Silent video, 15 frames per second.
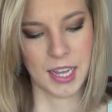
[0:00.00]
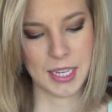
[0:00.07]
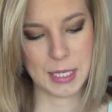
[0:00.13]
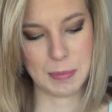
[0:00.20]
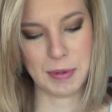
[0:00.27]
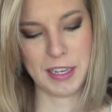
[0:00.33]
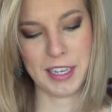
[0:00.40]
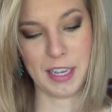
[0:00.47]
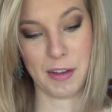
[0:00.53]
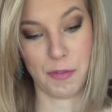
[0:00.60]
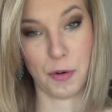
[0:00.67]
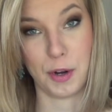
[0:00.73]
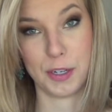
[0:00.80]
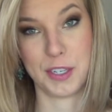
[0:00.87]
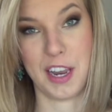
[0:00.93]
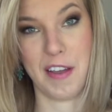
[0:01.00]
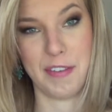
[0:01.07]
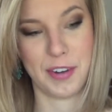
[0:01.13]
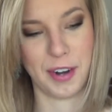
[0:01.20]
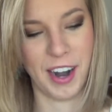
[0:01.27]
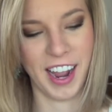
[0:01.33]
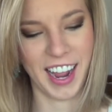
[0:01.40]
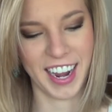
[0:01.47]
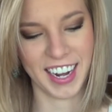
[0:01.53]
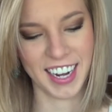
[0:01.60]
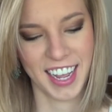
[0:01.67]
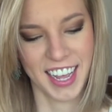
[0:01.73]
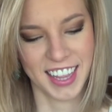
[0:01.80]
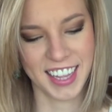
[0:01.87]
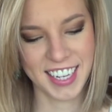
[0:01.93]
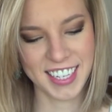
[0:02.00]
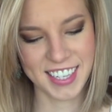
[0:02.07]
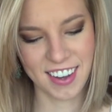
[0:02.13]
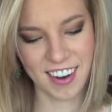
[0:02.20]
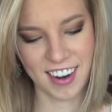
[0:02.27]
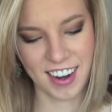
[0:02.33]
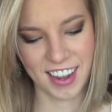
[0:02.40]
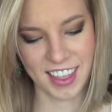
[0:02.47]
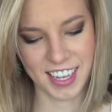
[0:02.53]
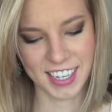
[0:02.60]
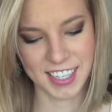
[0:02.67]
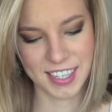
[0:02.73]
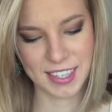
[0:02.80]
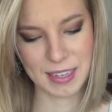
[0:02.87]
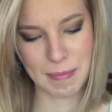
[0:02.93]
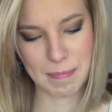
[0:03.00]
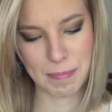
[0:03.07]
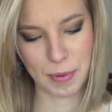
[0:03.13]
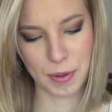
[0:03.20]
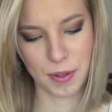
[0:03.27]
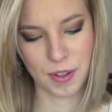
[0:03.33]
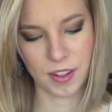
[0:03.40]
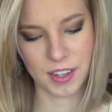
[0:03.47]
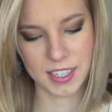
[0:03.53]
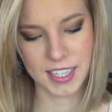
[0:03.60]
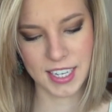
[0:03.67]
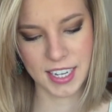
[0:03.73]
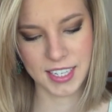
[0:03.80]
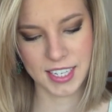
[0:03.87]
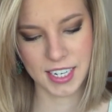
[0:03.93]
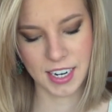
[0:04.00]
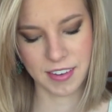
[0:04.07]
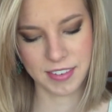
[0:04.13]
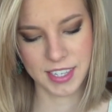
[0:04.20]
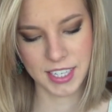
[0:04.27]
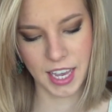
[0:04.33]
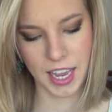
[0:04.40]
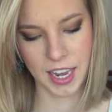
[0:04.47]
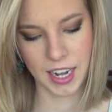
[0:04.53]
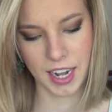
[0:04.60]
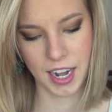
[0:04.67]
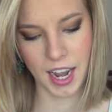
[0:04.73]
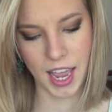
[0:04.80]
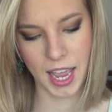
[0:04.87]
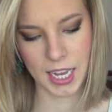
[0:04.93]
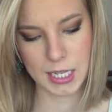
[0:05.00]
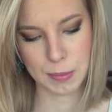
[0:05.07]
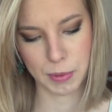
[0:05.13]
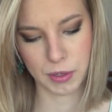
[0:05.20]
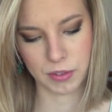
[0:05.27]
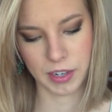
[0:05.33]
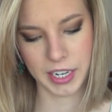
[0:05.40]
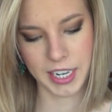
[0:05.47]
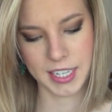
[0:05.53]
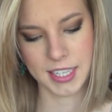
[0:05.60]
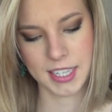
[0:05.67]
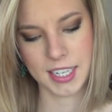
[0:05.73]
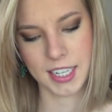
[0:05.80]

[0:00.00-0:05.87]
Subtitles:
speaking of worst I've tried, these are the Simple Sensitive Skin Expert Radiance